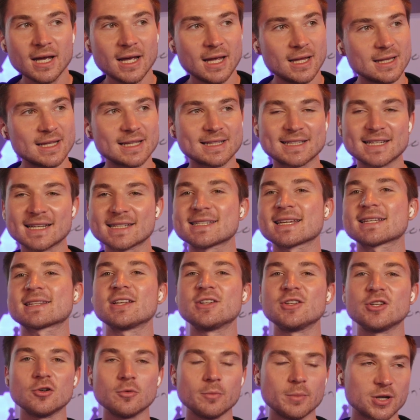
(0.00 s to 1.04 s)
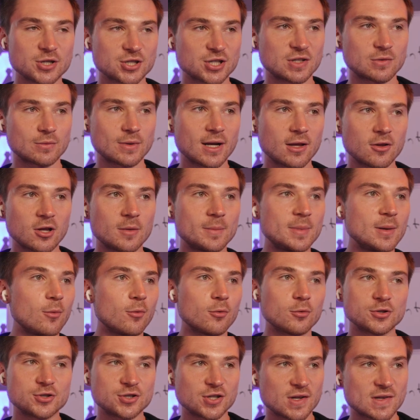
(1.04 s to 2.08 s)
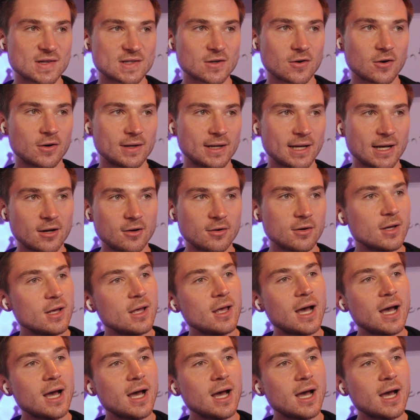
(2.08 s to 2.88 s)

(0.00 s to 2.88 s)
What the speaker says: LinkedIn is like the new mission, right? A lot of people were just starting out.